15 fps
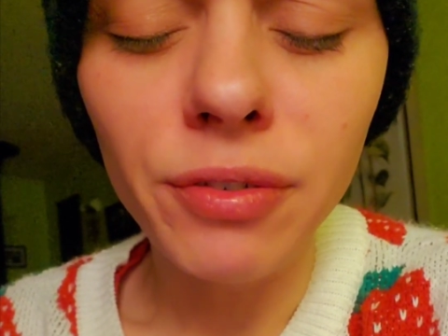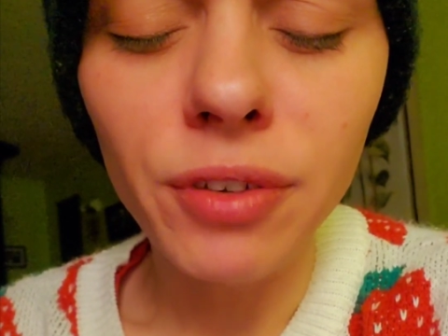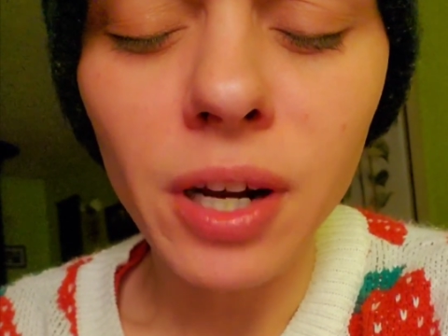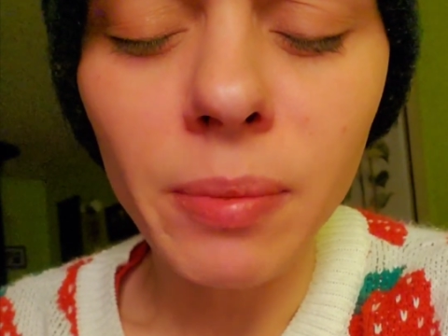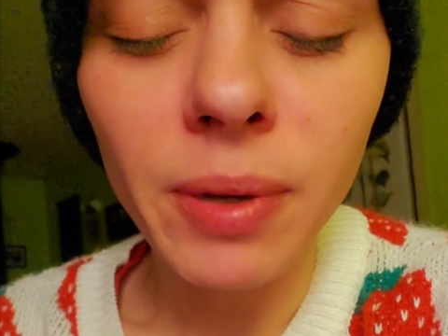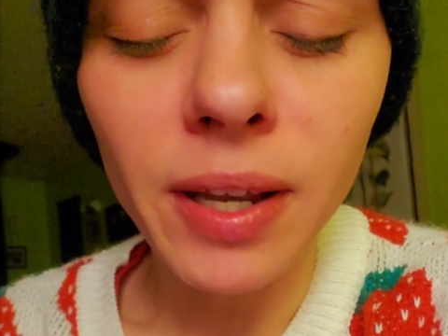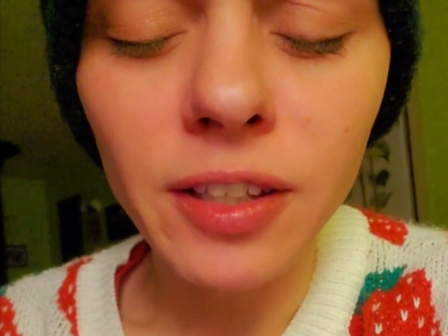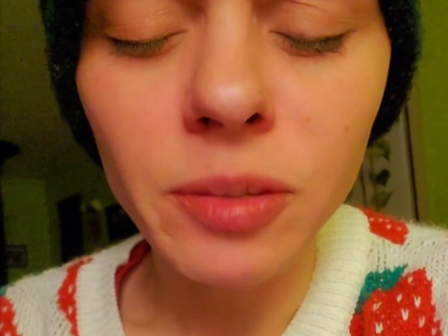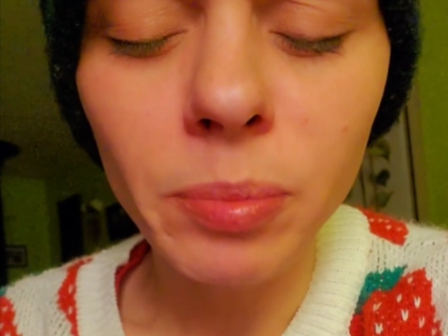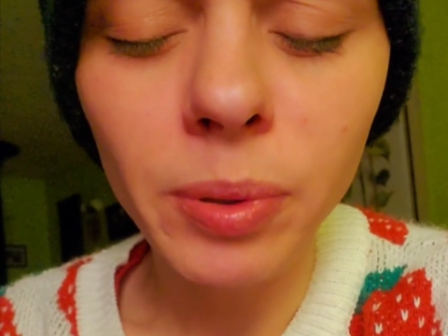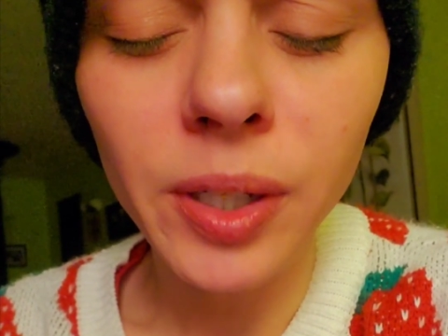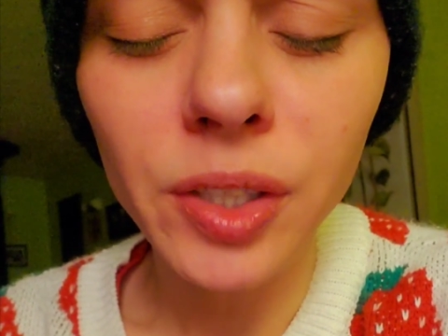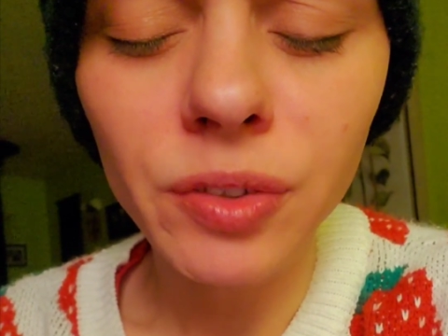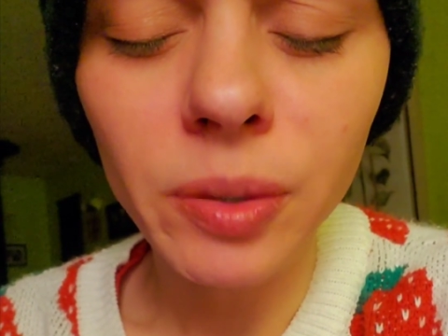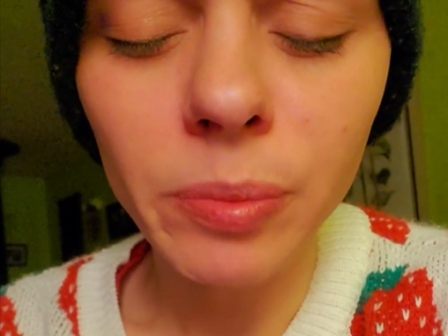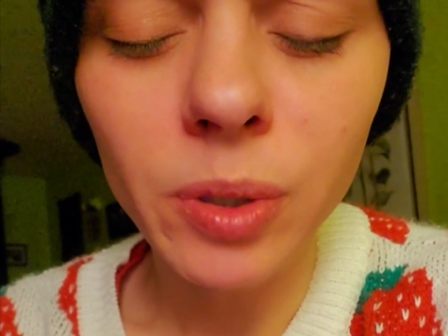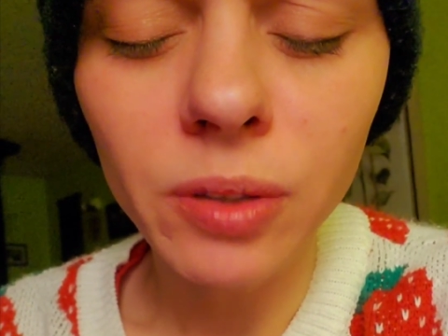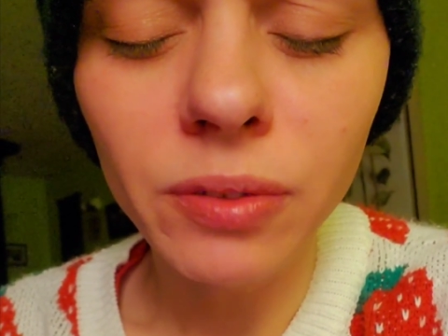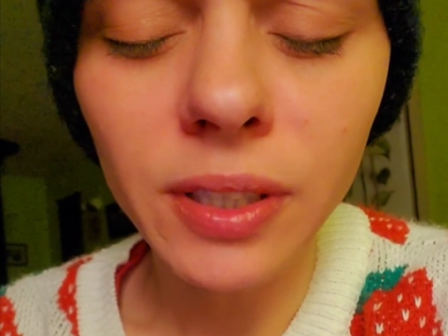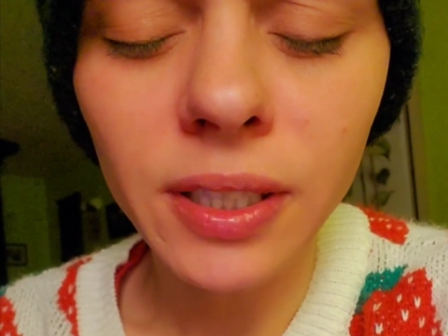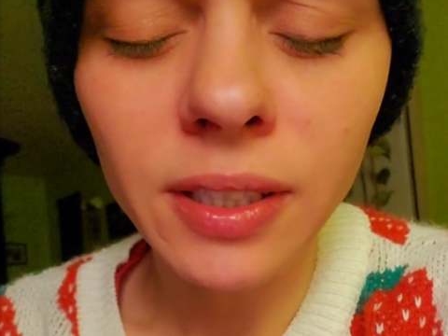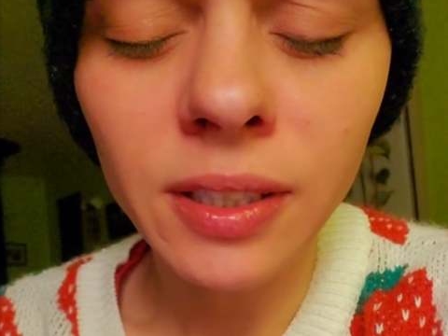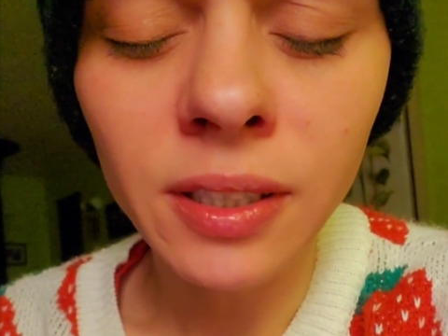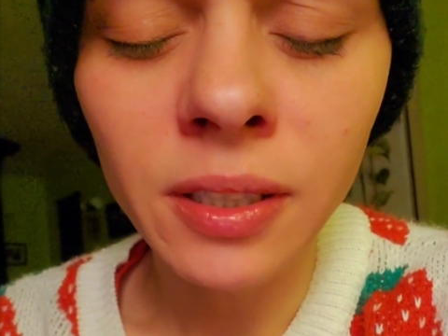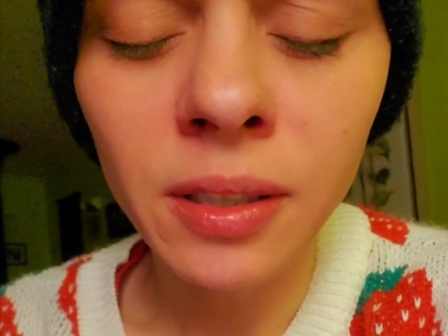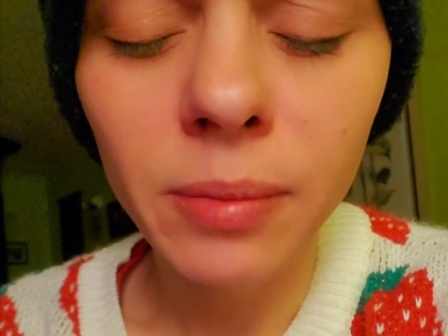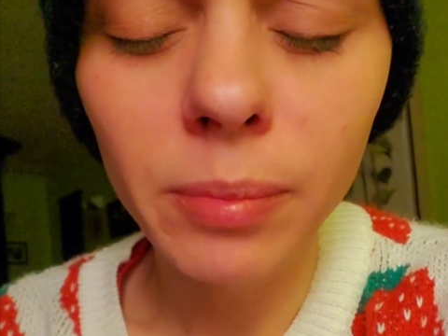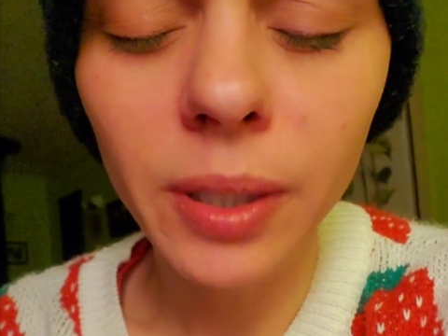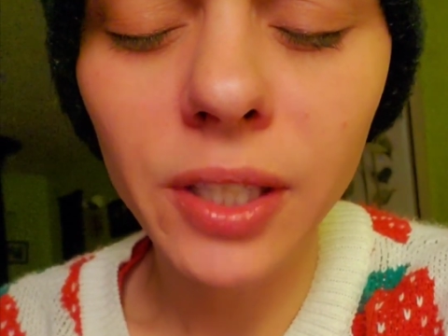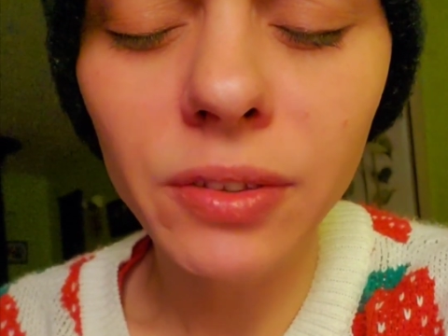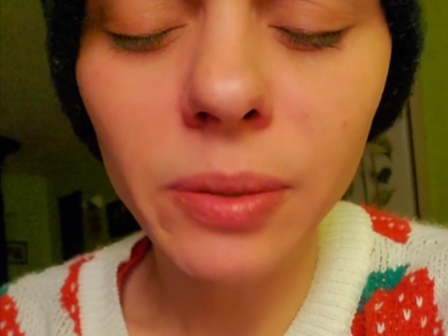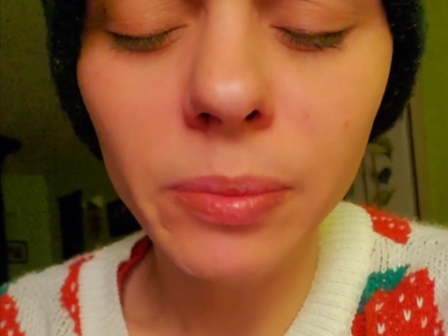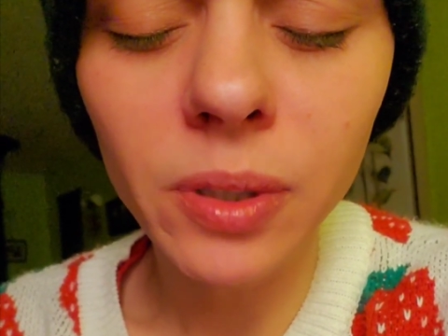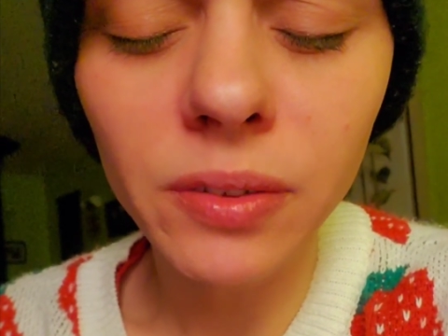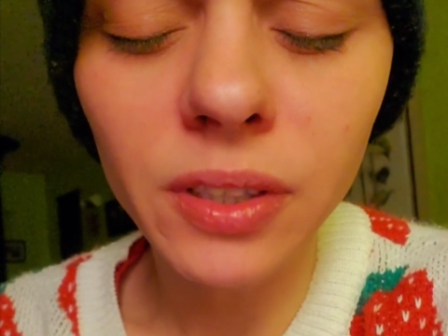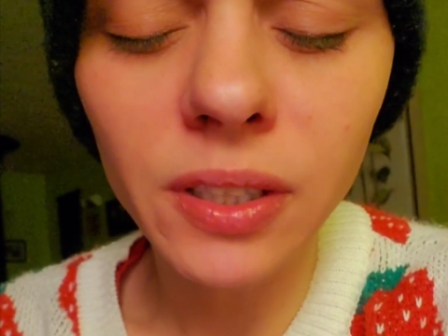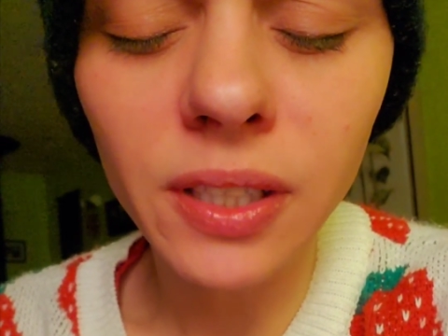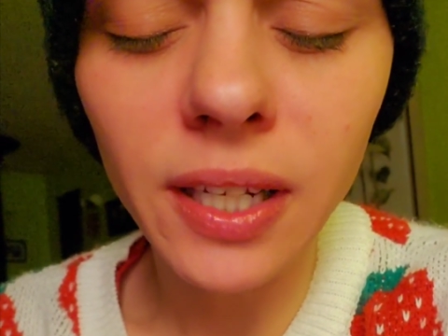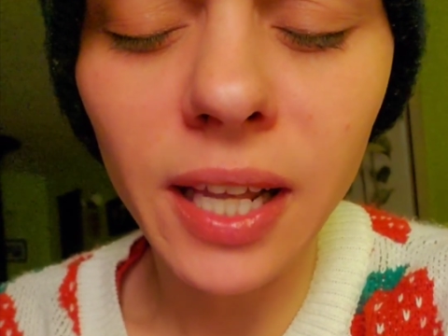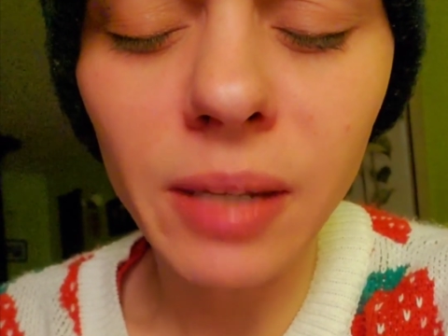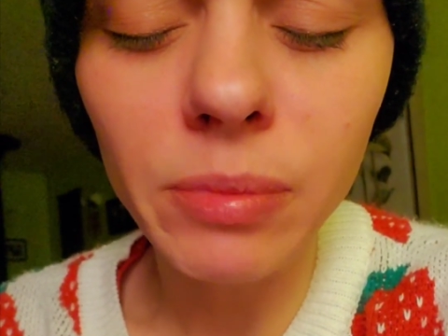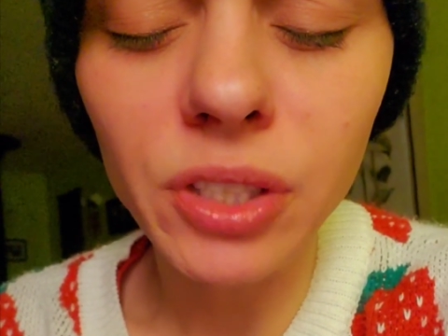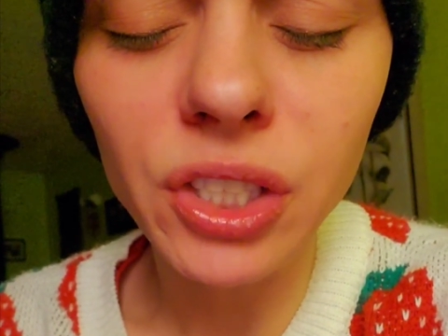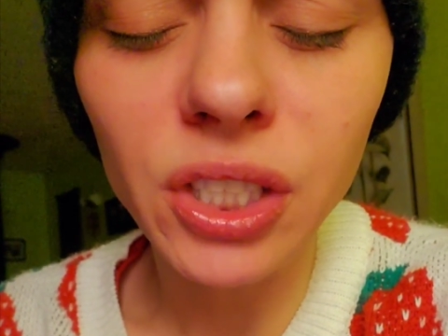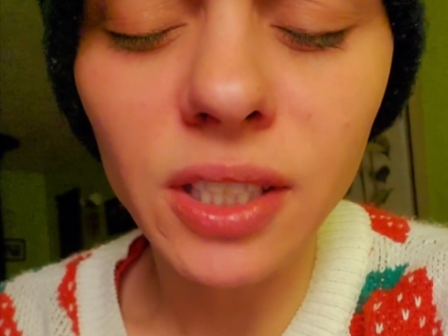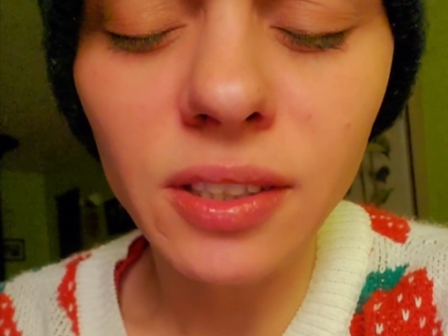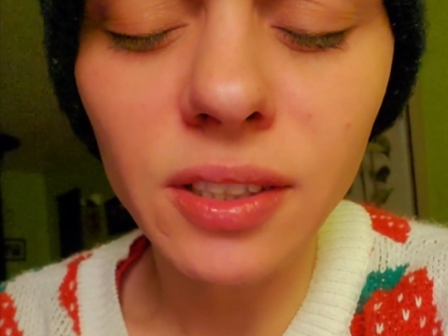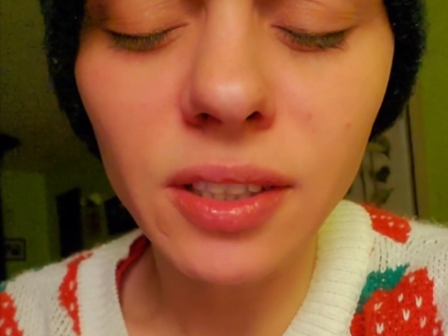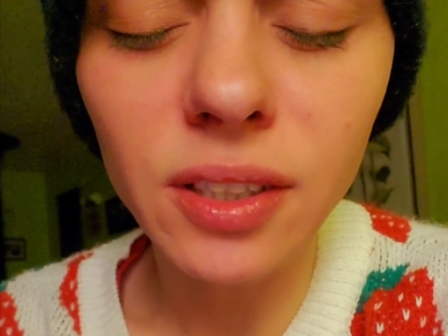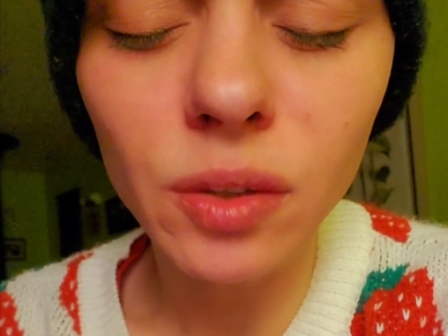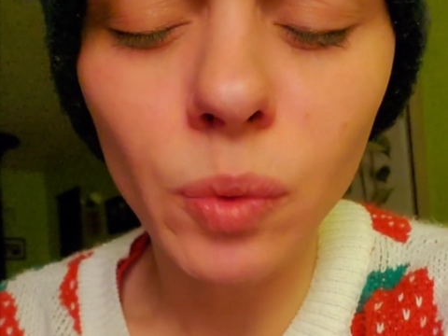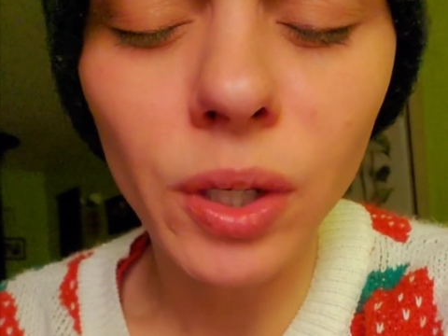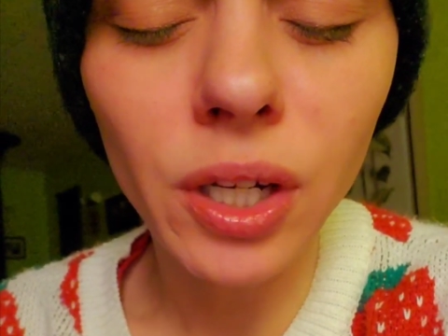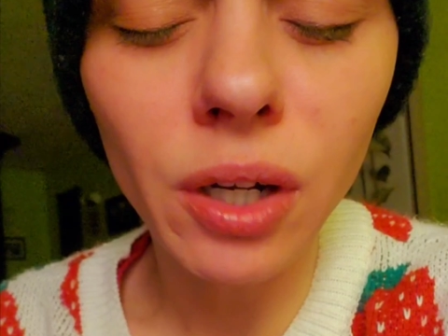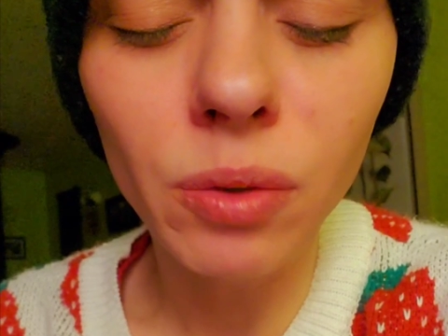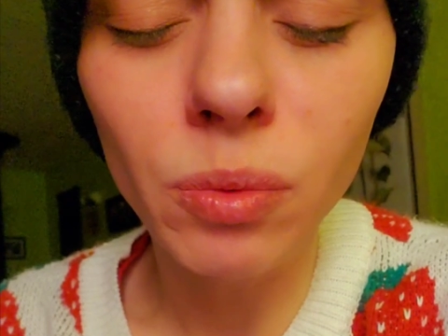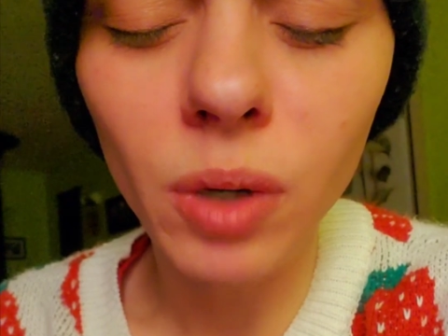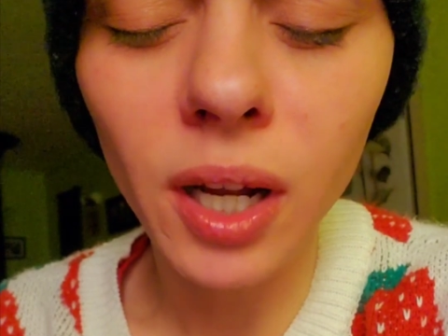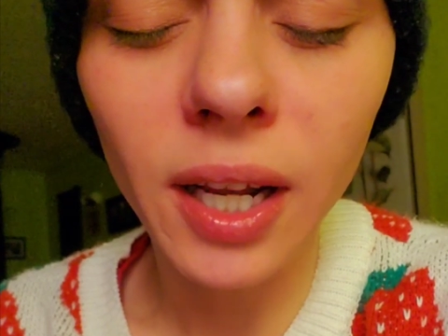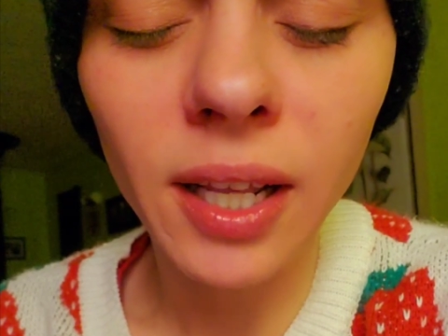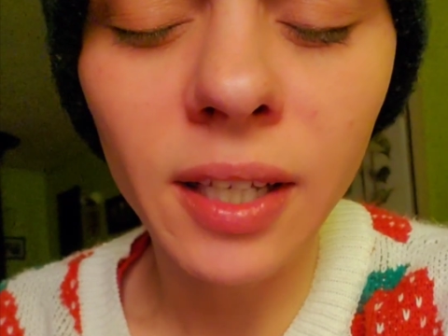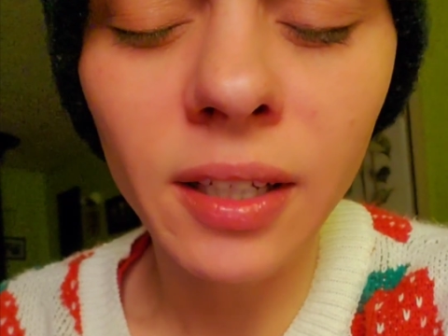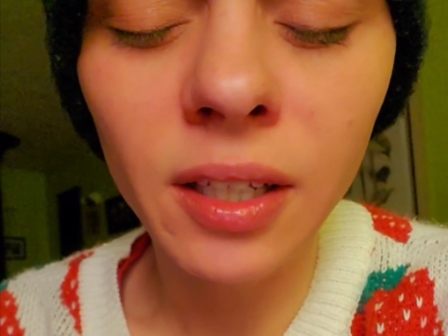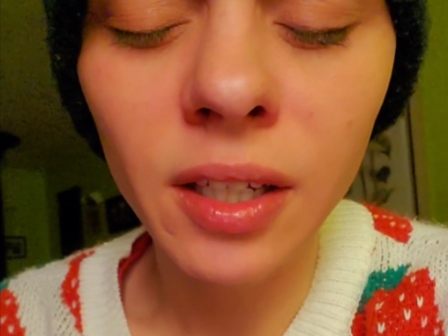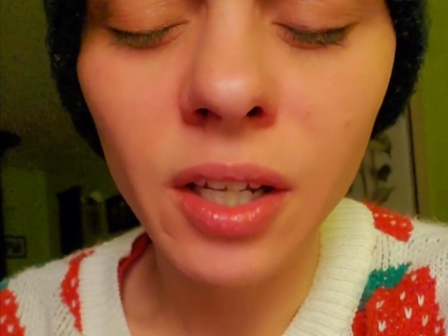from us, please remove it. Please remove it in the name of Jesus. We don't want it.